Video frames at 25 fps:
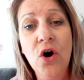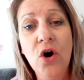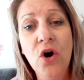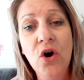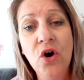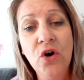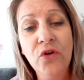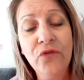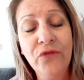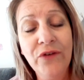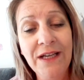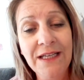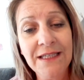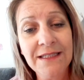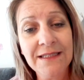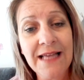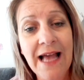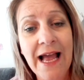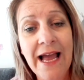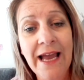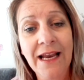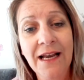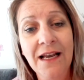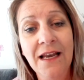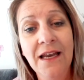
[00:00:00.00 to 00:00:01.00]
or
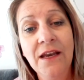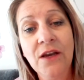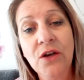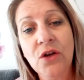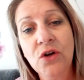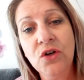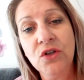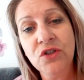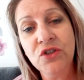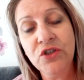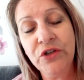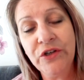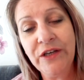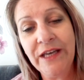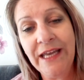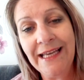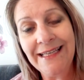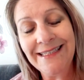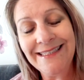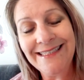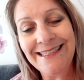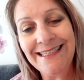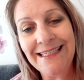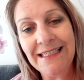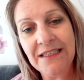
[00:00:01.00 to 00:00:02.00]
recycling or
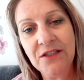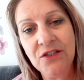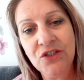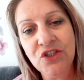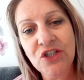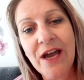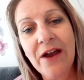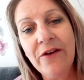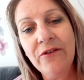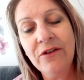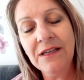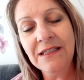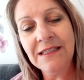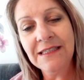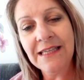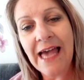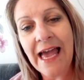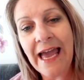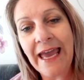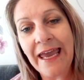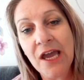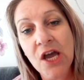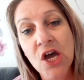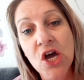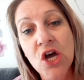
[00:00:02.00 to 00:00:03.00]
donating it to
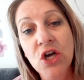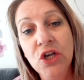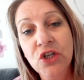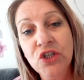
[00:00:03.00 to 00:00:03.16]
charity.